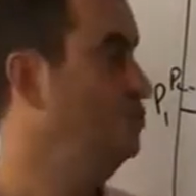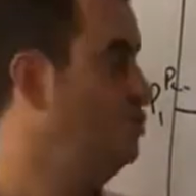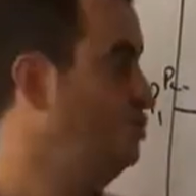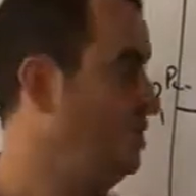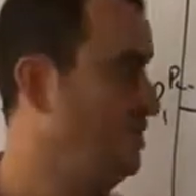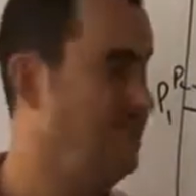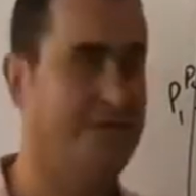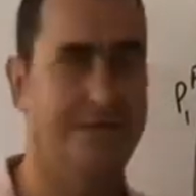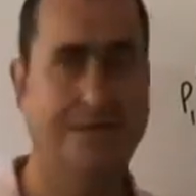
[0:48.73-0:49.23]

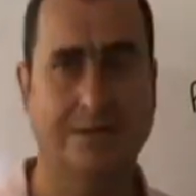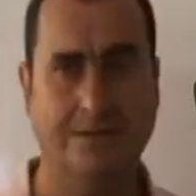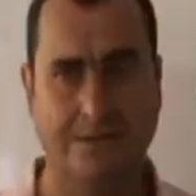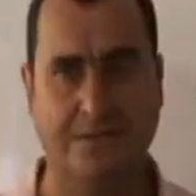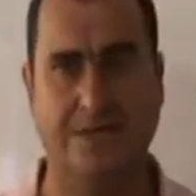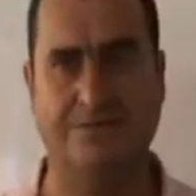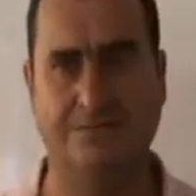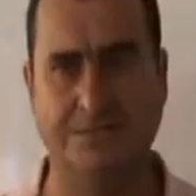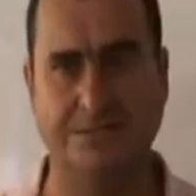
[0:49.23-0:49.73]
G,
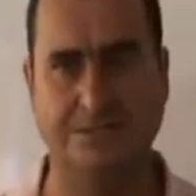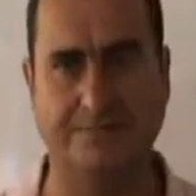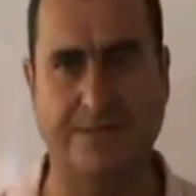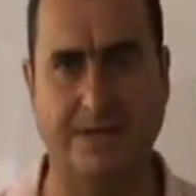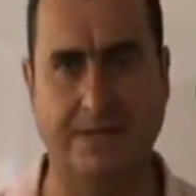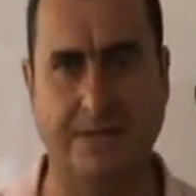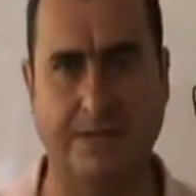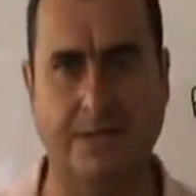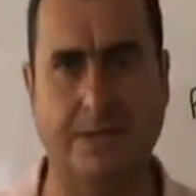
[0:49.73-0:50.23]
government
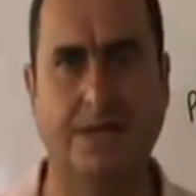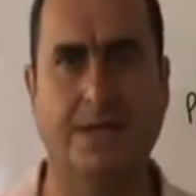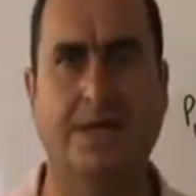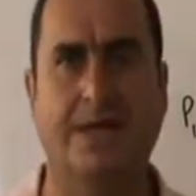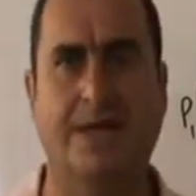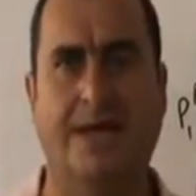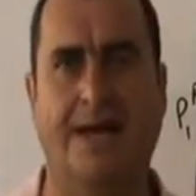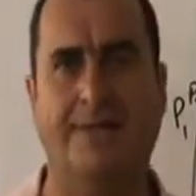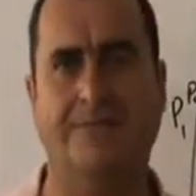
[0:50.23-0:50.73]
spending,
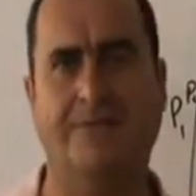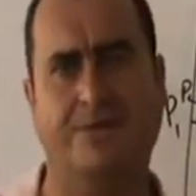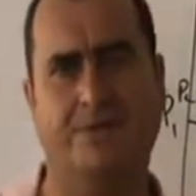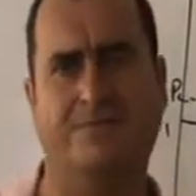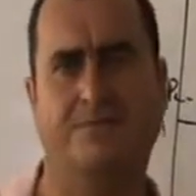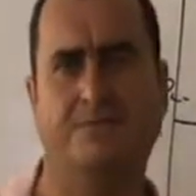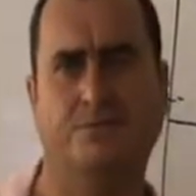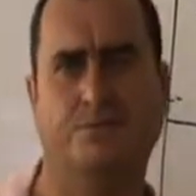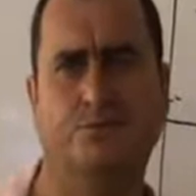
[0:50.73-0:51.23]
and the
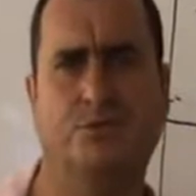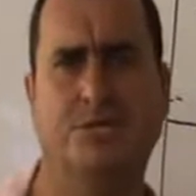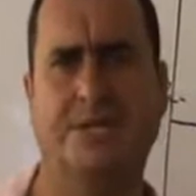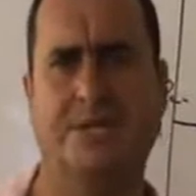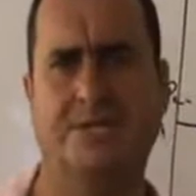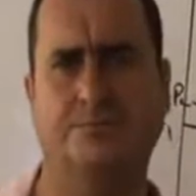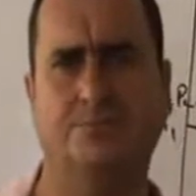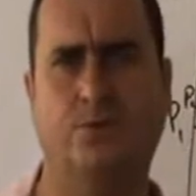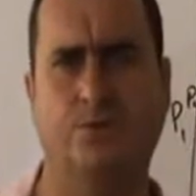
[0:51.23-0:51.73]
difference between
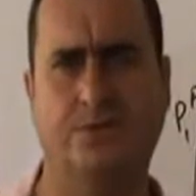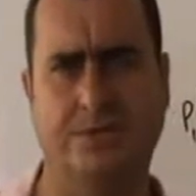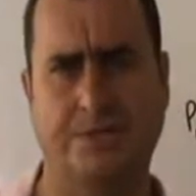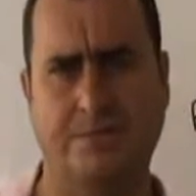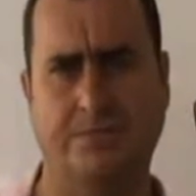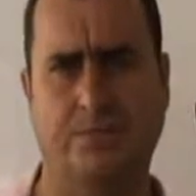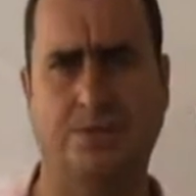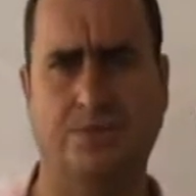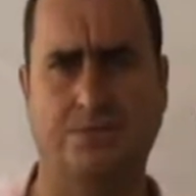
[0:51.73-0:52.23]
export and
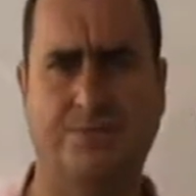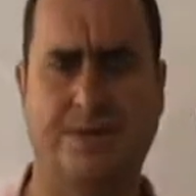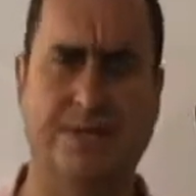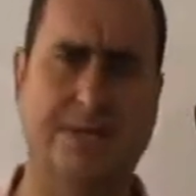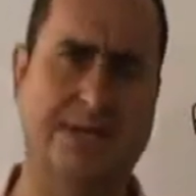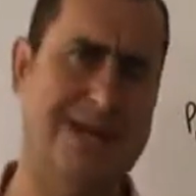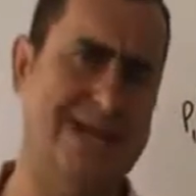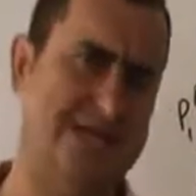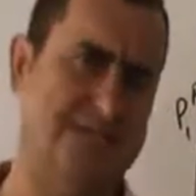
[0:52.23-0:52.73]
import
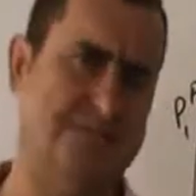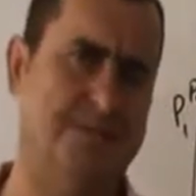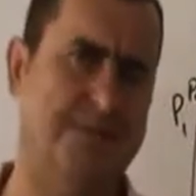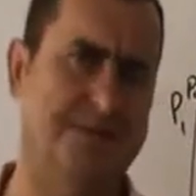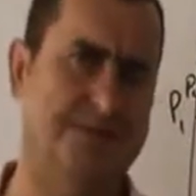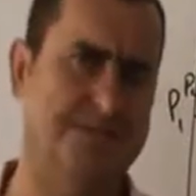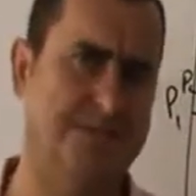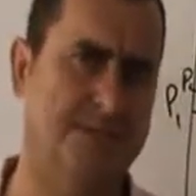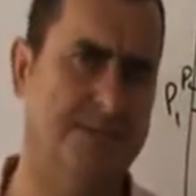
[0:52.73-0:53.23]
spending, X
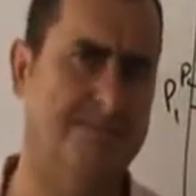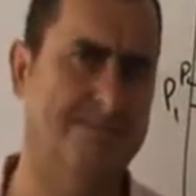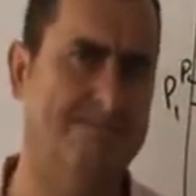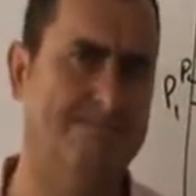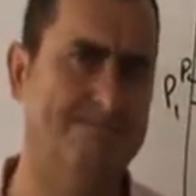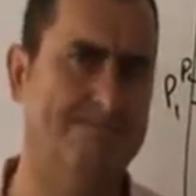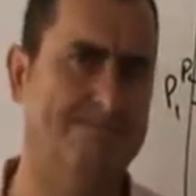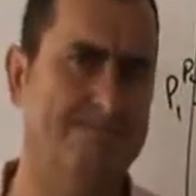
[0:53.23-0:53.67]
minus M.